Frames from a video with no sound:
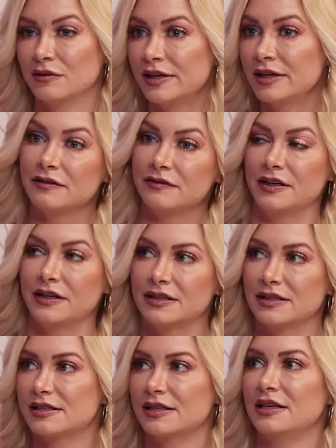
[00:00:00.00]
live in
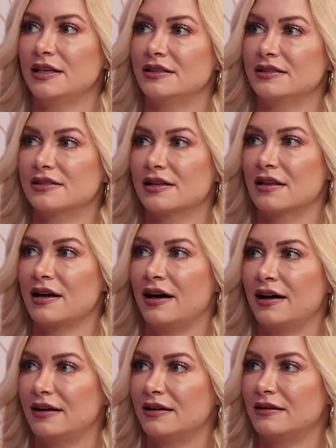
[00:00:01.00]
the cities
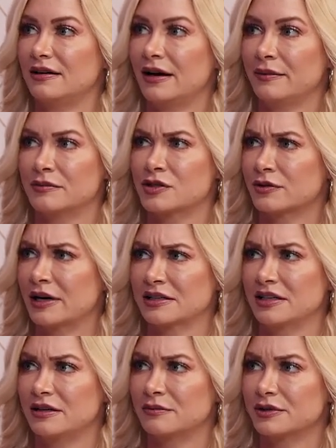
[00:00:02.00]
that I'm
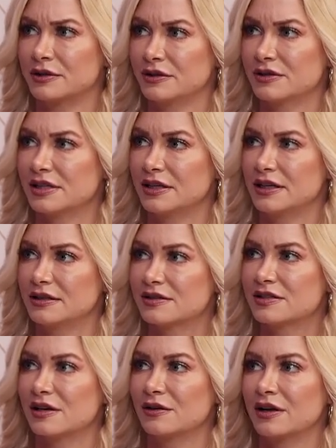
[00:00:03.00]
directing and producing in. Yeah,
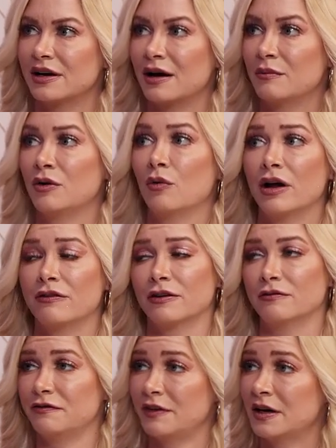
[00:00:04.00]
so then I'm away
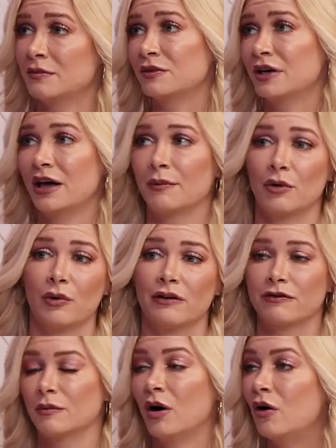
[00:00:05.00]
from family, I'm away
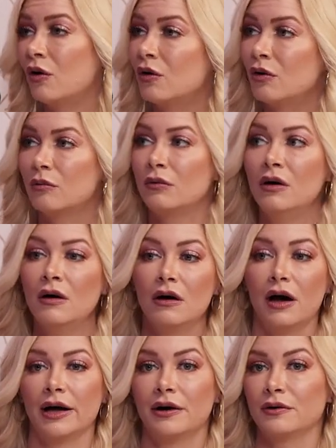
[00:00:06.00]
from home.
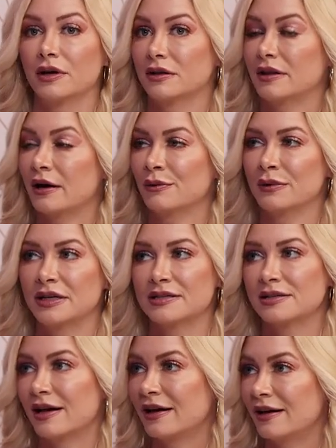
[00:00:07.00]
I don't get that
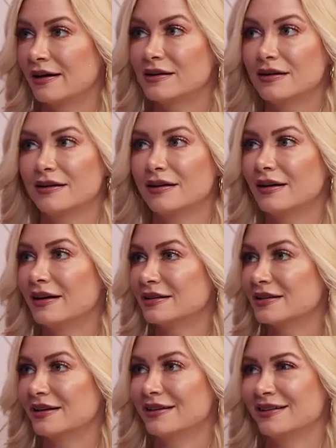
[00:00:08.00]
reset.
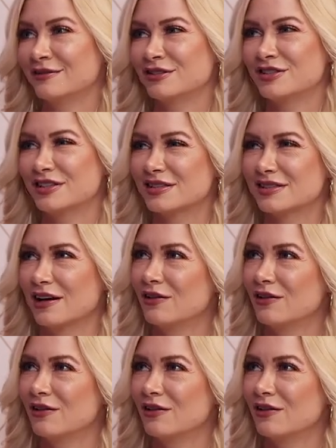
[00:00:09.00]
It, it was just